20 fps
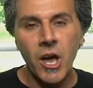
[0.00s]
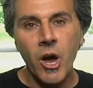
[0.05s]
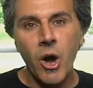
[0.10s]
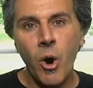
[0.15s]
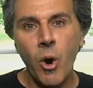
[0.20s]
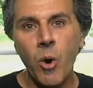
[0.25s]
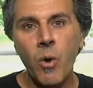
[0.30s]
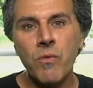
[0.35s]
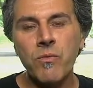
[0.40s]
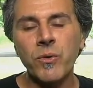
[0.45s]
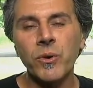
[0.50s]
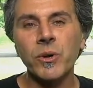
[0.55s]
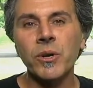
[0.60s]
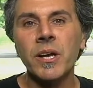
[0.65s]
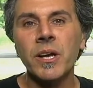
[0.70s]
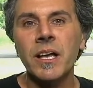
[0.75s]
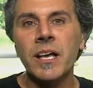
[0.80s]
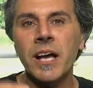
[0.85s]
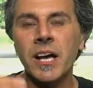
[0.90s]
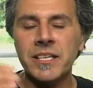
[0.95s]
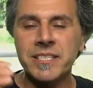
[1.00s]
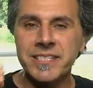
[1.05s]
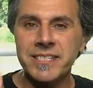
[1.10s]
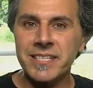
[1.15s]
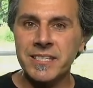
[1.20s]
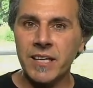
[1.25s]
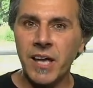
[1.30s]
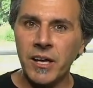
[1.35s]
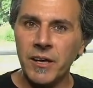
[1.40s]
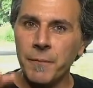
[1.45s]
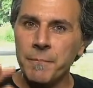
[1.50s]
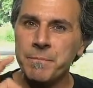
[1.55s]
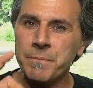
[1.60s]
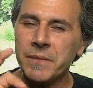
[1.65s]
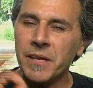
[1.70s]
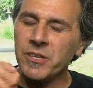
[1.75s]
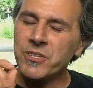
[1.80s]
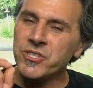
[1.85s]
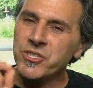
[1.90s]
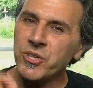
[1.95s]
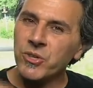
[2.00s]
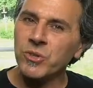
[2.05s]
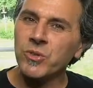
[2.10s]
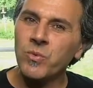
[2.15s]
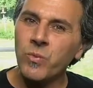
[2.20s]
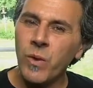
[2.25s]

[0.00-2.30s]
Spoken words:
over a certain